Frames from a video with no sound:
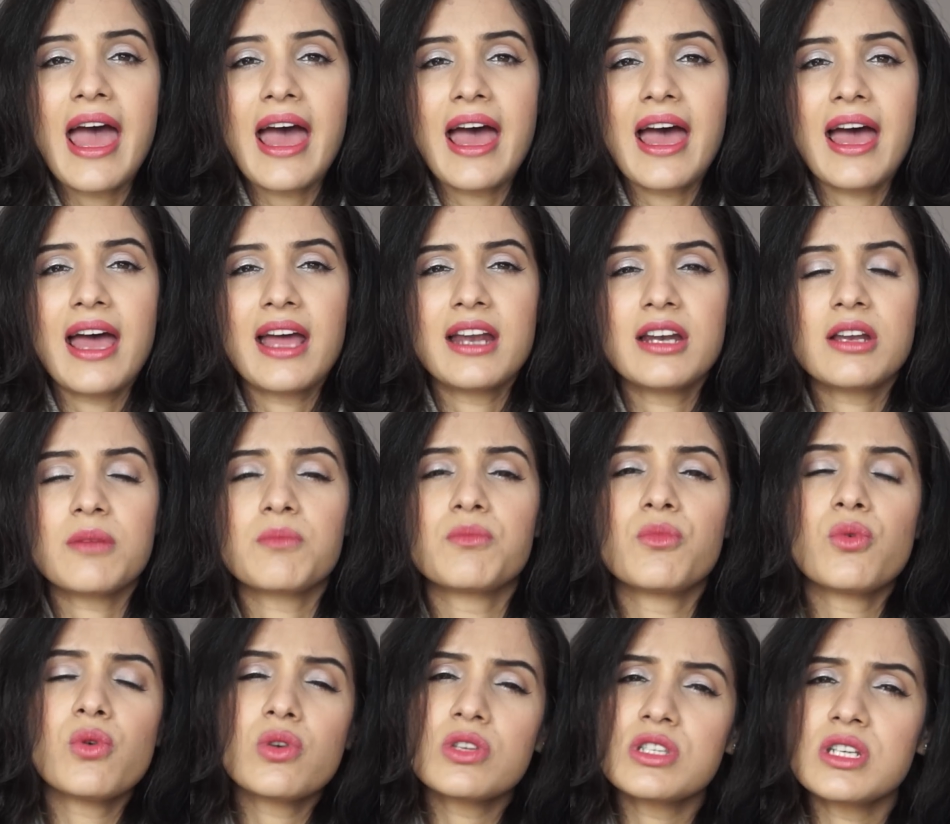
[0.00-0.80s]
and
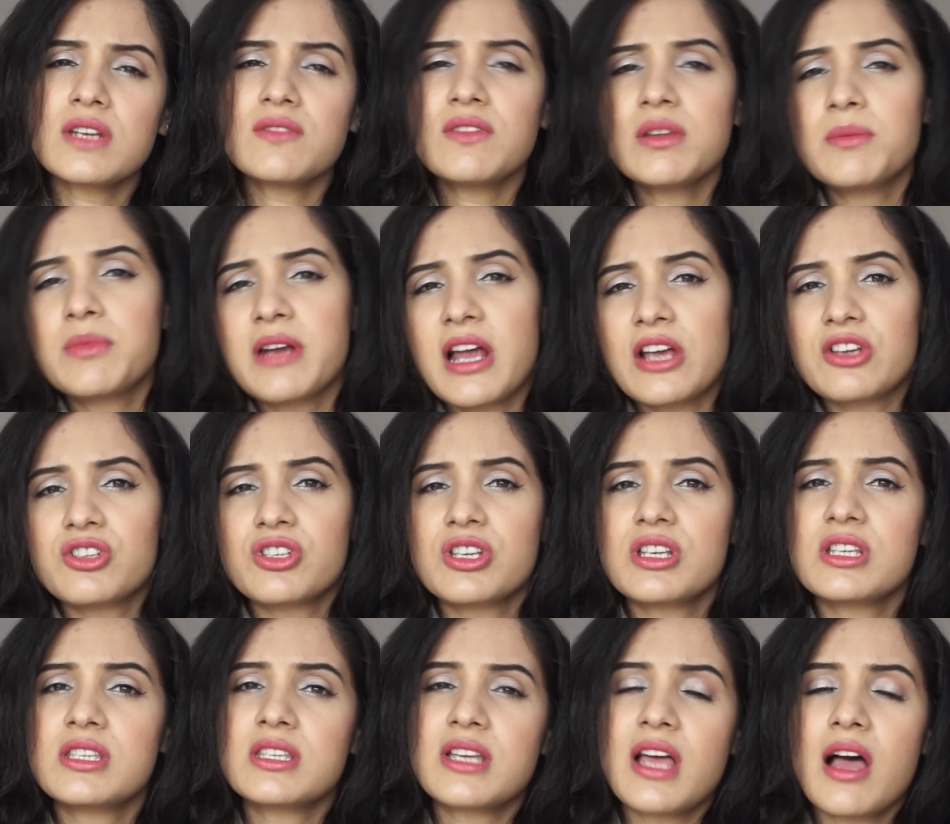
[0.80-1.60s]
most of the
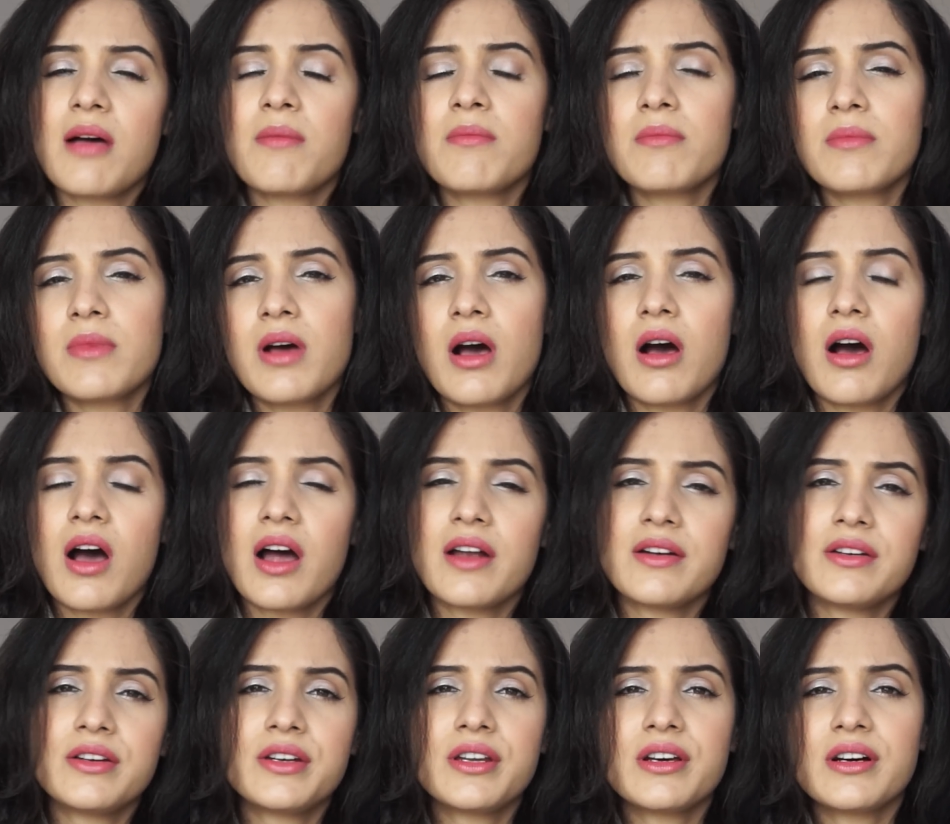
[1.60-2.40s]
brushes come
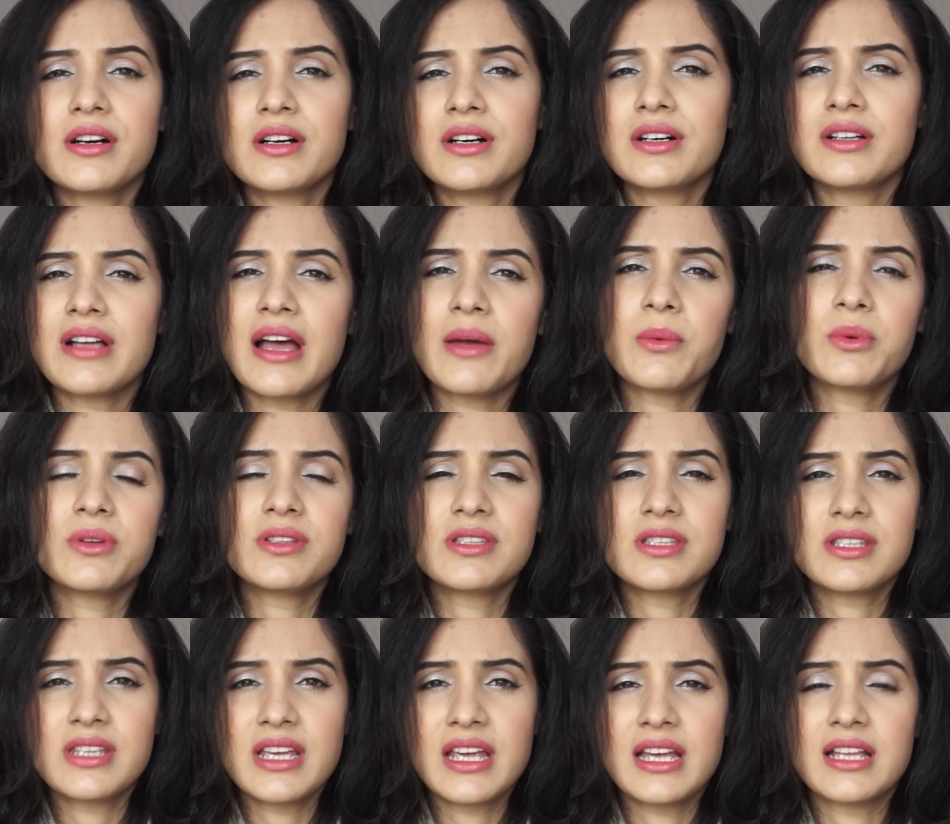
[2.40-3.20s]
under, I
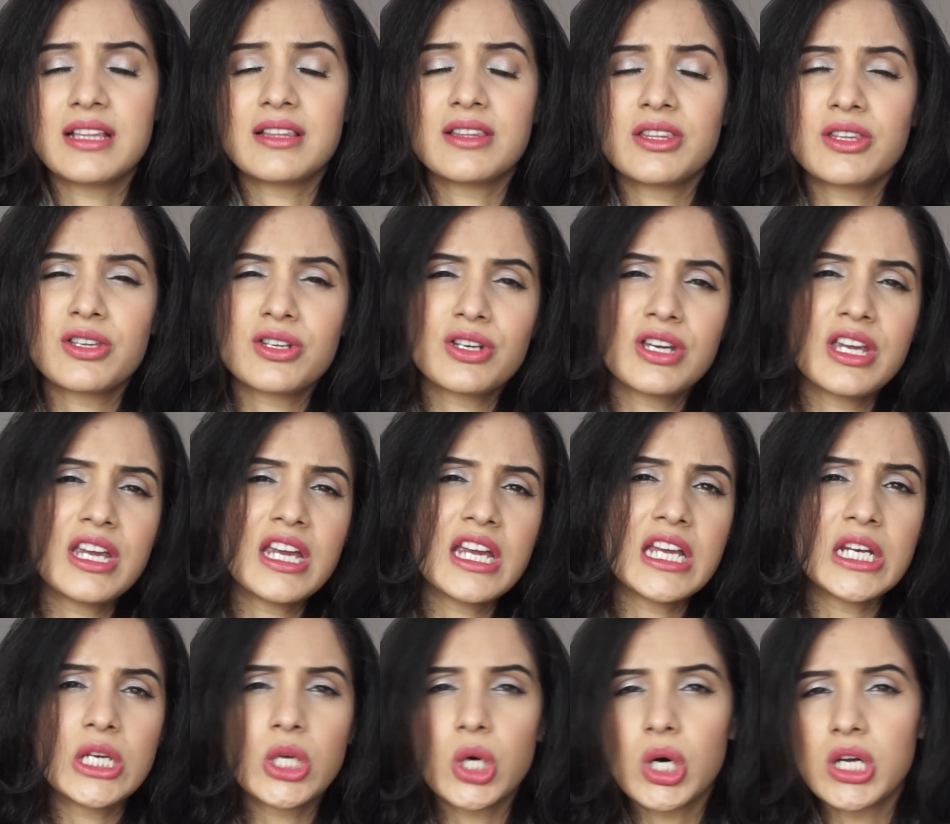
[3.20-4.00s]
would say,
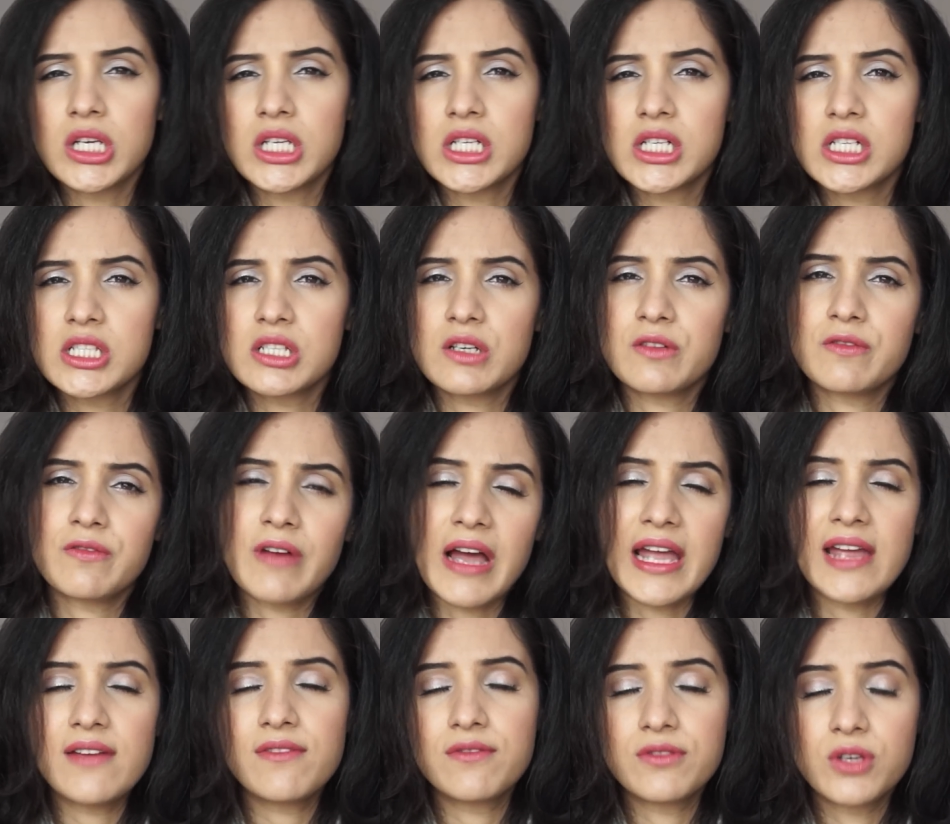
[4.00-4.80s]
$3 or
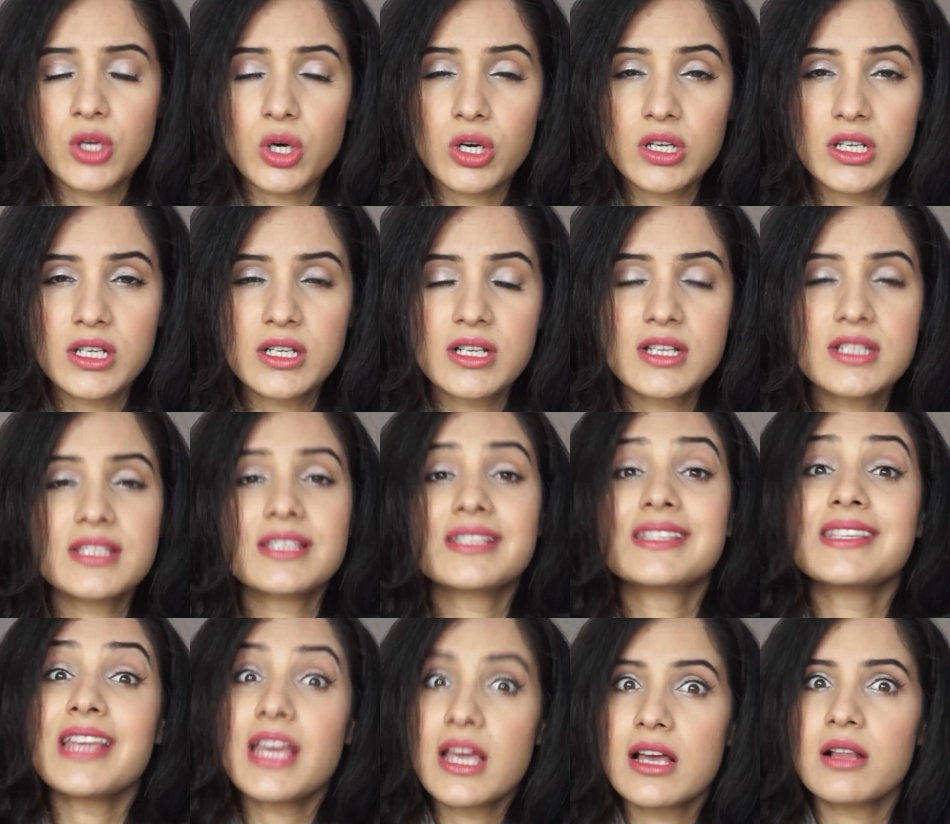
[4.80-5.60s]
$5,
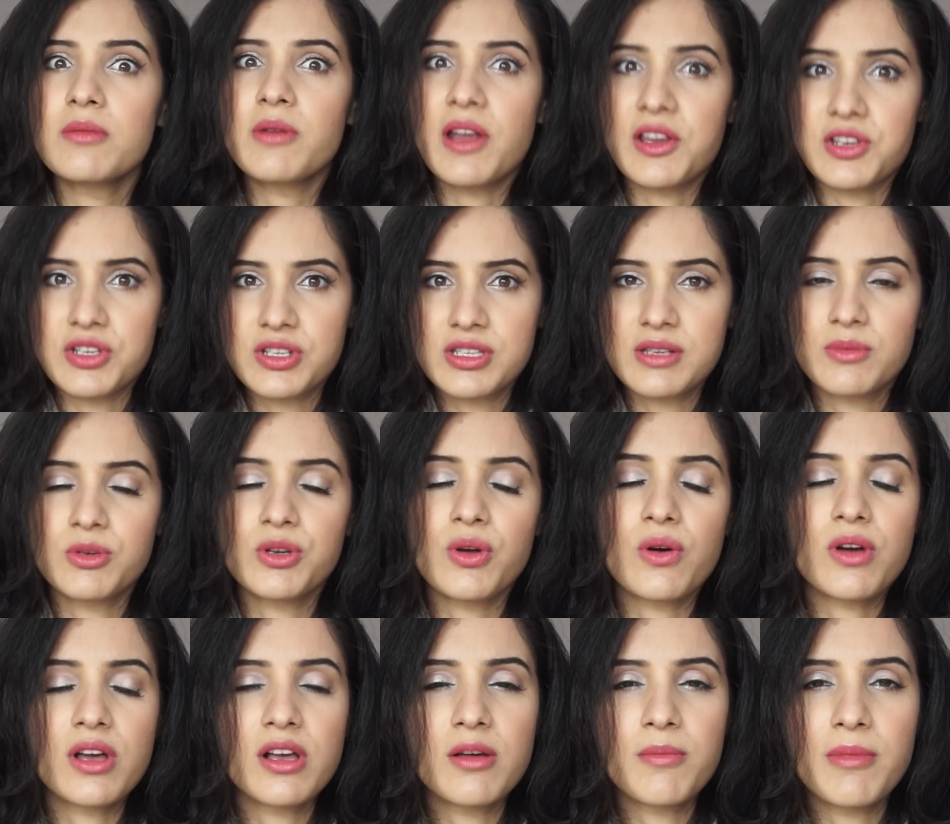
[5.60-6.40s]
single brushes I'm
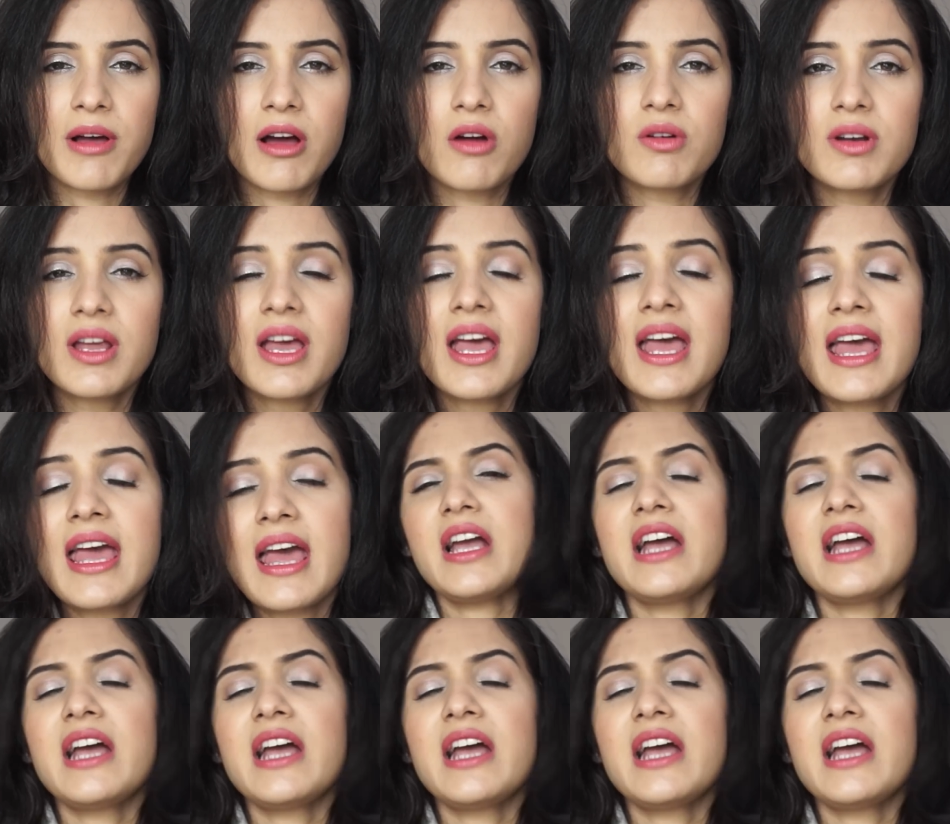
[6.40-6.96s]
talking about.